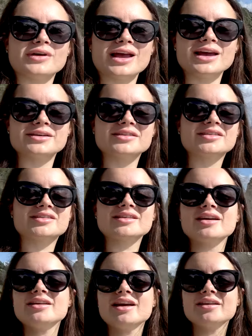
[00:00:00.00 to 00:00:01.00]
and the
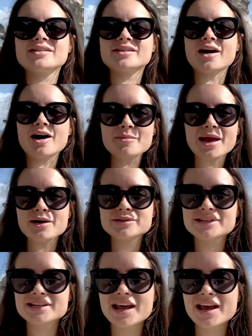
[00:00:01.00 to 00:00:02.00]
sun has come
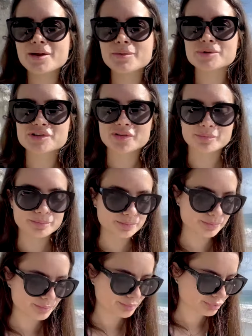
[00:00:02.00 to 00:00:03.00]
out today which is
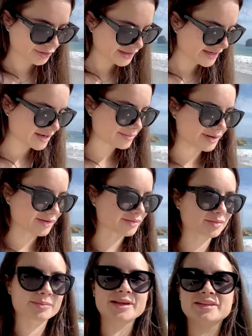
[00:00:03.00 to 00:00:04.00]
brilliant because it
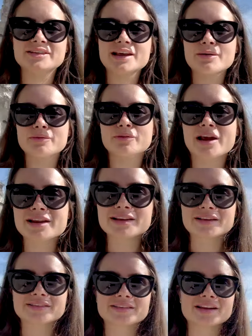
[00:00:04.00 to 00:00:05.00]
was pissing down rain
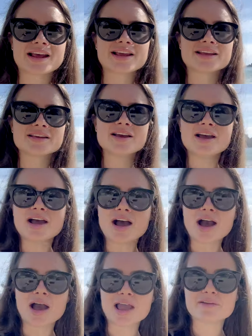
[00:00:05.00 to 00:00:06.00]
yesterday.
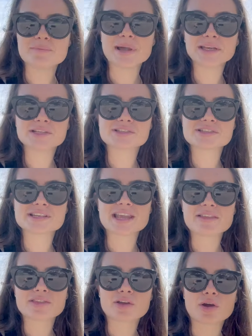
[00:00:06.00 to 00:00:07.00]
I have managed to
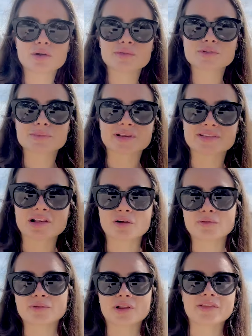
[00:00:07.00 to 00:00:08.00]
get the cove to
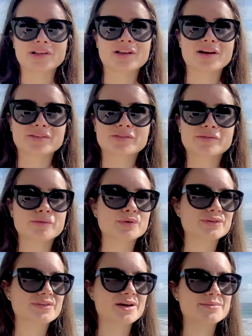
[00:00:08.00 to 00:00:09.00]
myself for like the last
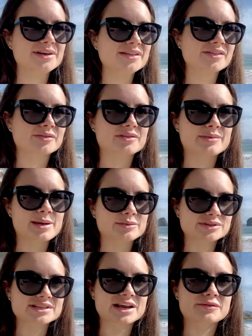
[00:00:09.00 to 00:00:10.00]
45 minutes so I'm
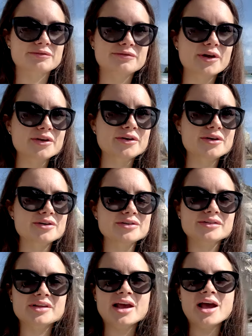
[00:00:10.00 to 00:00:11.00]
able to take
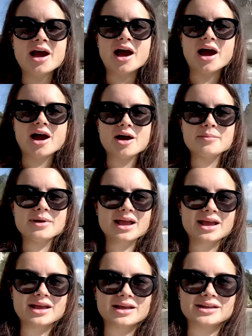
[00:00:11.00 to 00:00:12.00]
photos um,
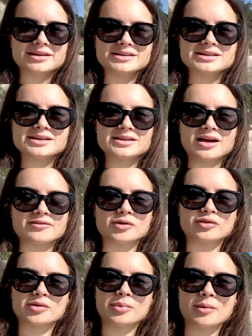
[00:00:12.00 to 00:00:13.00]
and I've
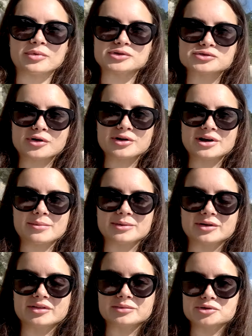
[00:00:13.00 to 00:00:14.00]
also popped the drone up and
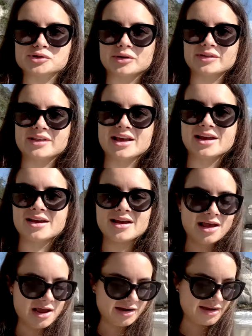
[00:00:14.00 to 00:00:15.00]
got some shots there.
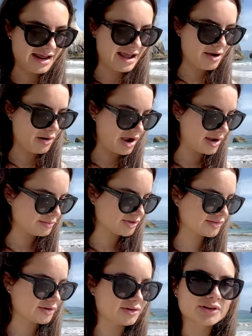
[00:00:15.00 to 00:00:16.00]
Now I'm
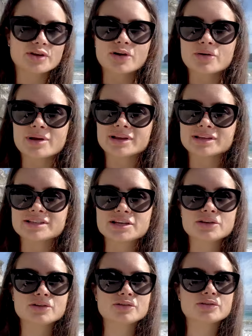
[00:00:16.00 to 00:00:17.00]
just going to go and
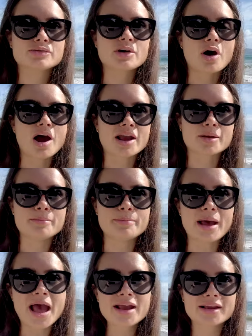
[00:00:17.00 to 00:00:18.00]
continue the hike
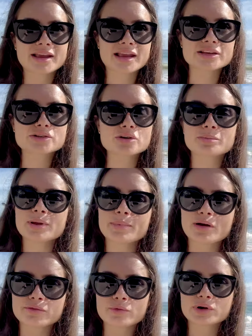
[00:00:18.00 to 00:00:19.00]
back. It took me
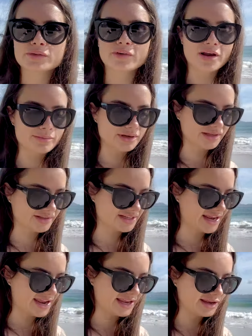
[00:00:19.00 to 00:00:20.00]
about 45 minutes to
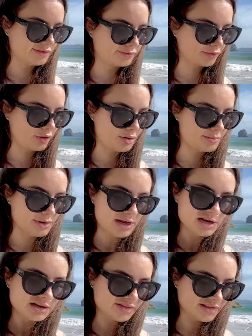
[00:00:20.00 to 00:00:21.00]
get here from
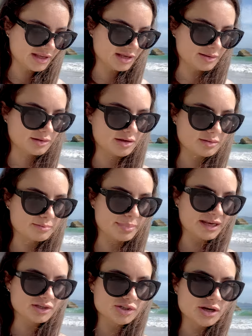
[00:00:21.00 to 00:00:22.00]
the
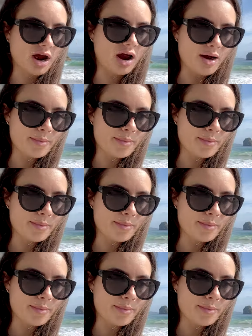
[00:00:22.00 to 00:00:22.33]
beach car